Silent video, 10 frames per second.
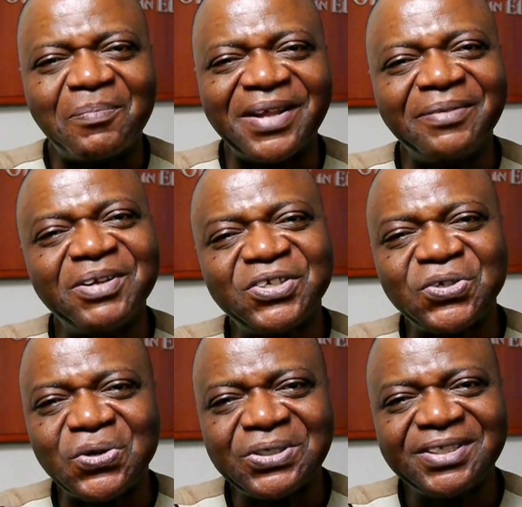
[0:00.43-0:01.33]
My name is
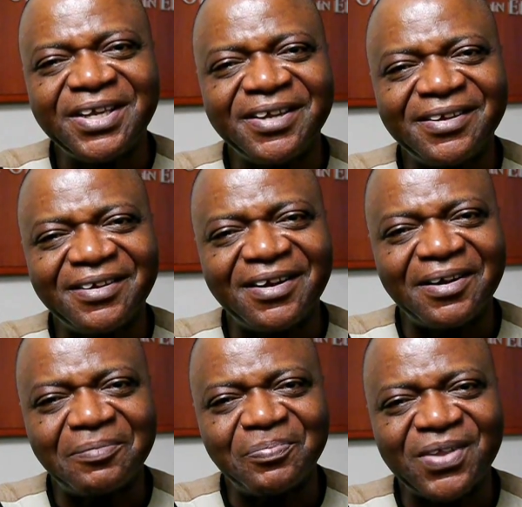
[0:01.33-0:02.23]
George Dei.
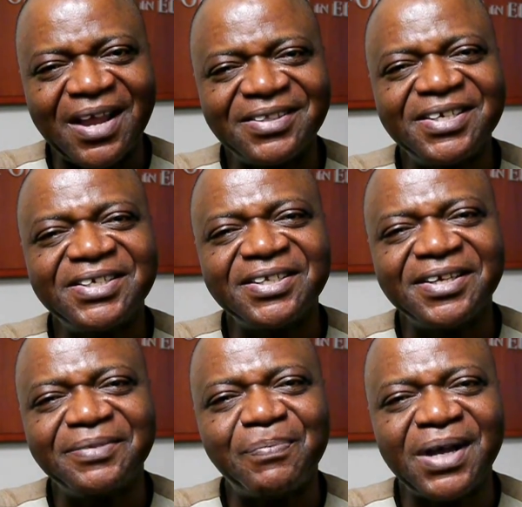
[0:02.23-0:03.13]
Um, I teach in
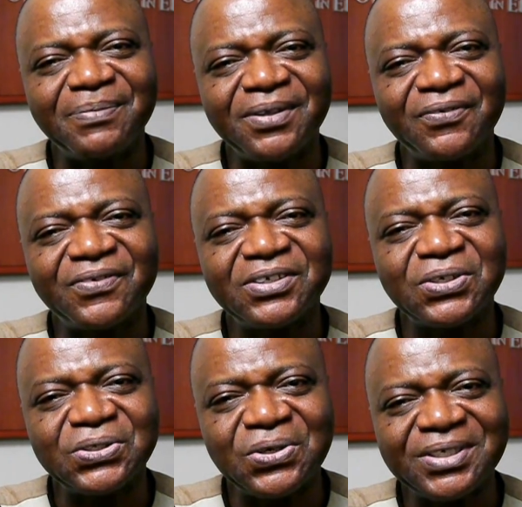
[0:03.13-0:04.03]
the Department of
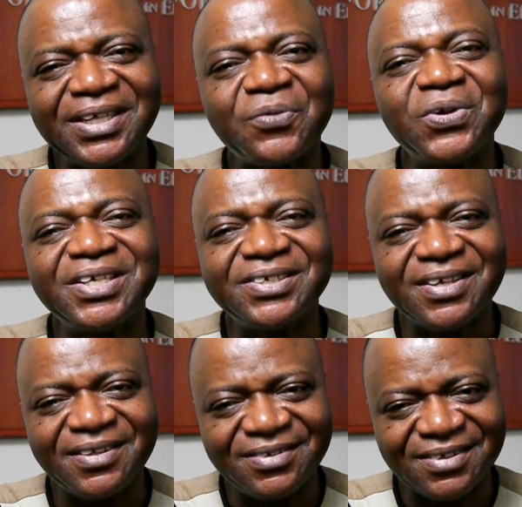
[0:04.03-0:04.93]
Social and Equity
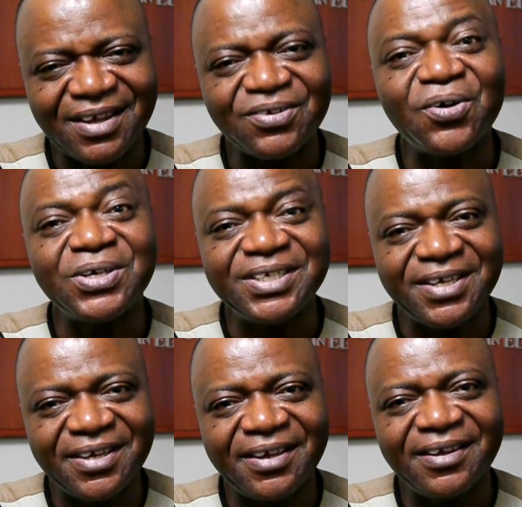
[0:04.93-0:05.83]
Studies at
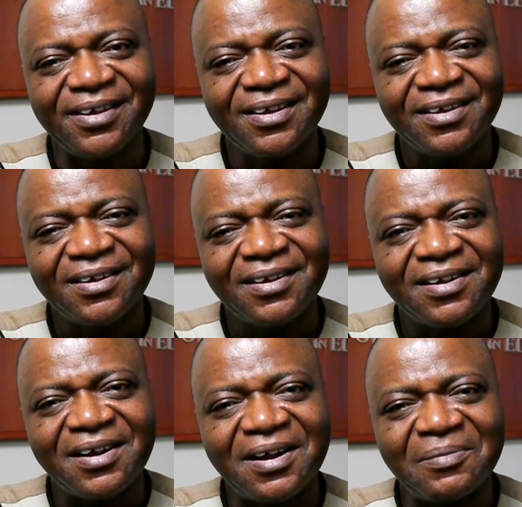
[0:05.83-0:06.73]
OISE here.
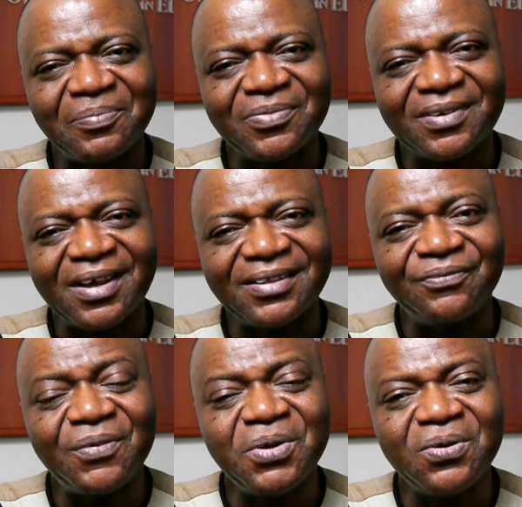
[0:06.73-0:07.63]
Um, I
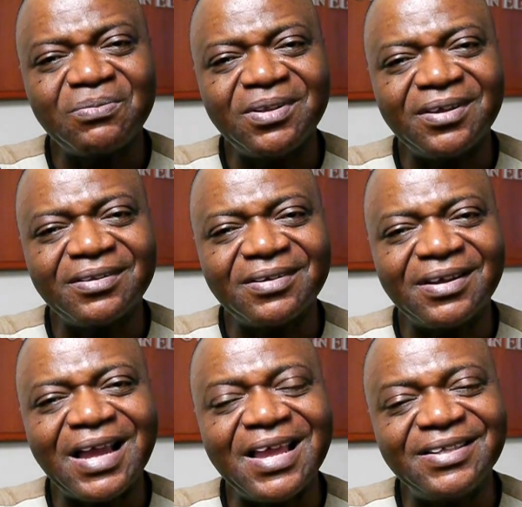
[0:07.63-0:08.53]
think for me,
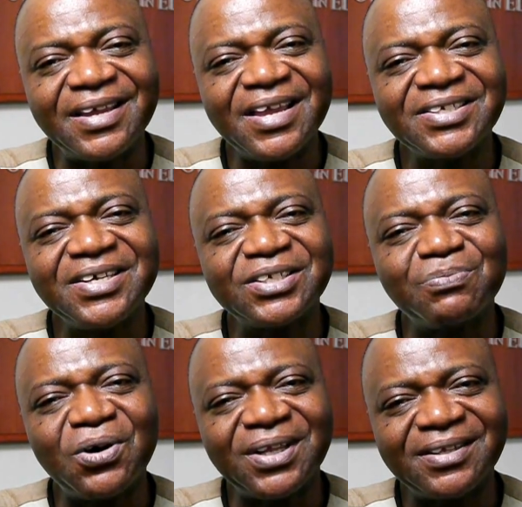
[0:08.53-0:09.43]
education is
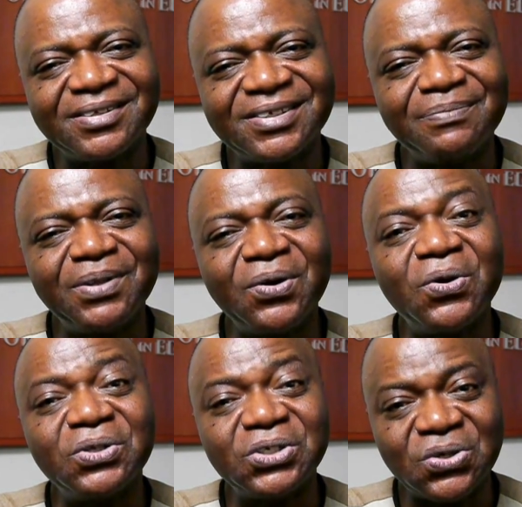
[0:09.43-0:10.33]
more than simply
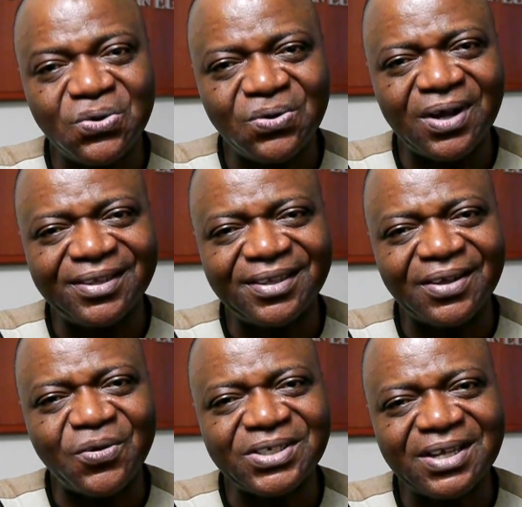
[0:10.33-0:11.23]
going to school. I think
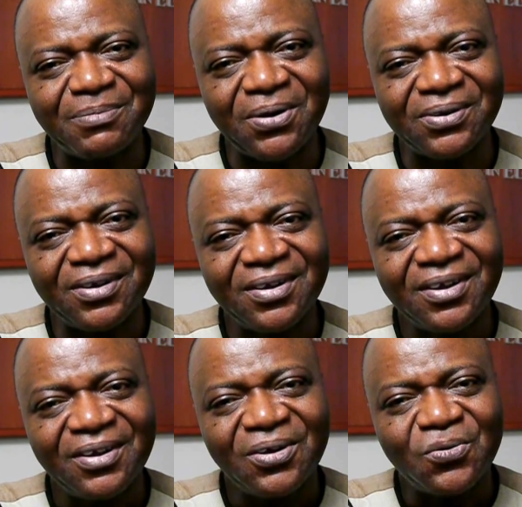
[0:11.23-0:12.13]
the question about
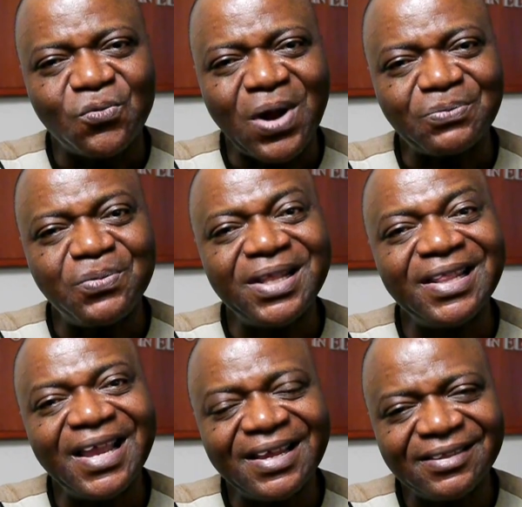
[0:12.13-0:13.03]
what we
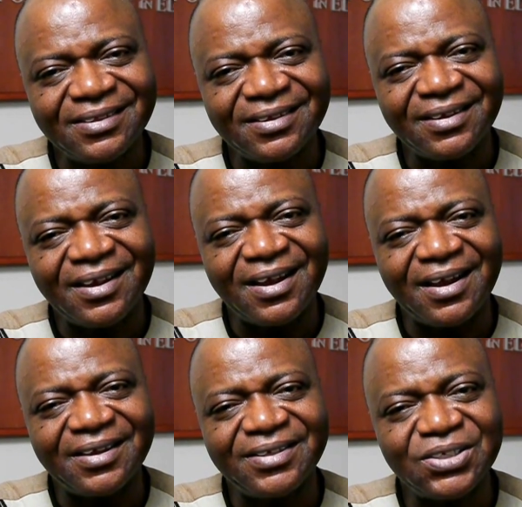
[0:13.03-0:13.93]
learn
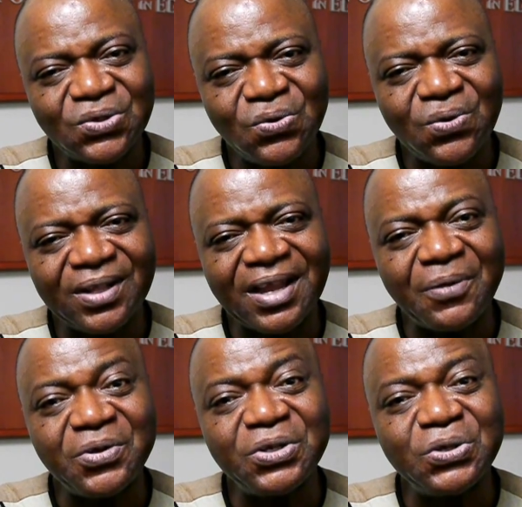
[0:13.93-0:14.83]
uh, in school and
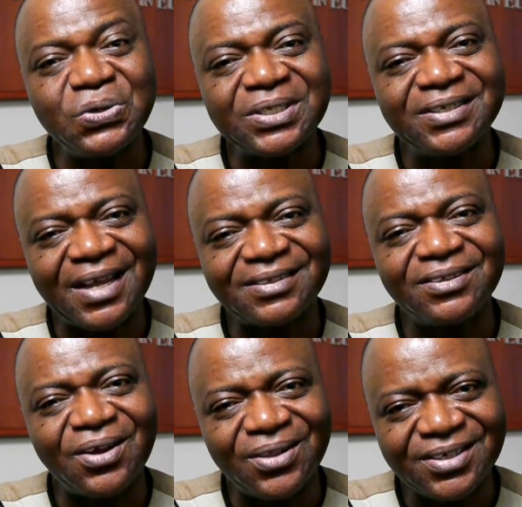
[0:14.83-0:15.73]
how we use that
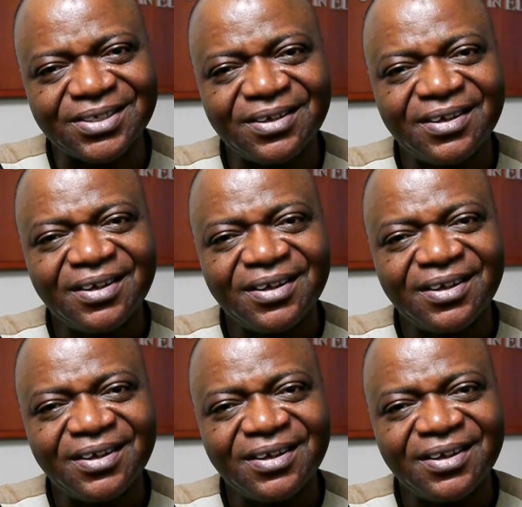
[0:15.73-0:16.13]
knowledge